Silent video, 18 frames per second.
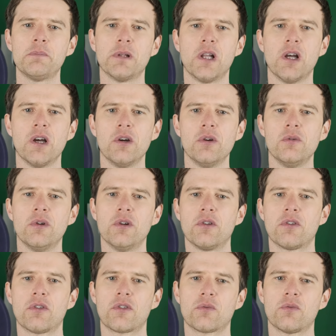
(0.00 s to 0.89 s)
blow,
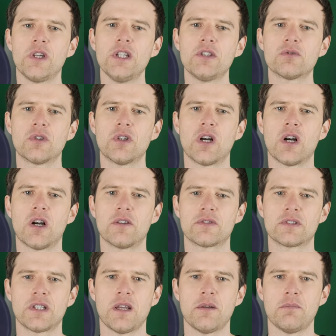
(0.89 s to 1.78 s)
three draw
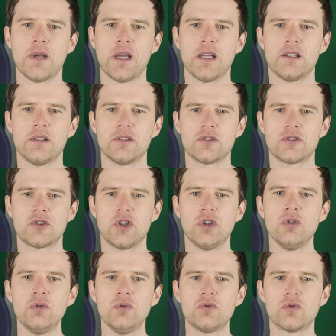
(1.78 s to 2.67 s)
half step bend,
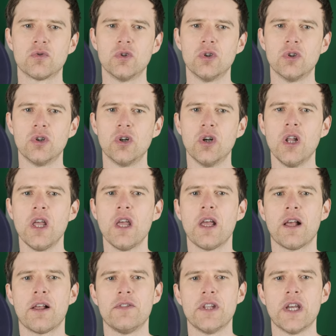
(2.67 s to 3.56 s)
two draw,
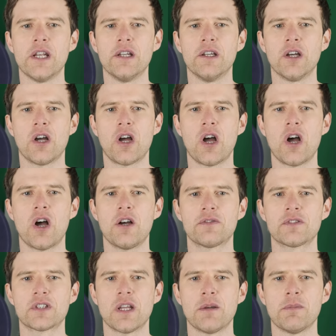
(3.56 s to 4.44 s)
and then a
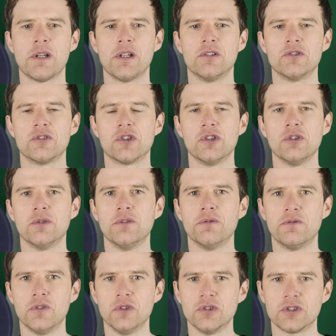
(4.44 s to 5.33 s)
half step bend on two
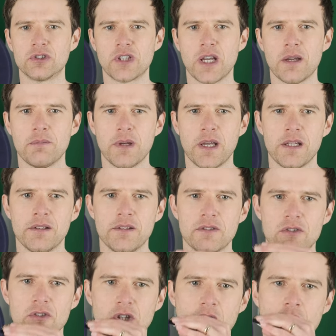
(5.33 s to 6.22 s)
and full step
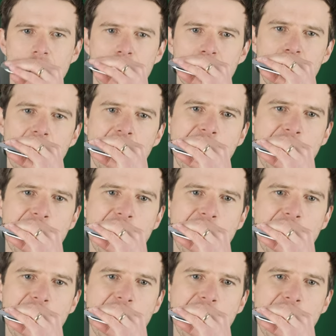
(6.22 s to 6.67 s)
bend. So.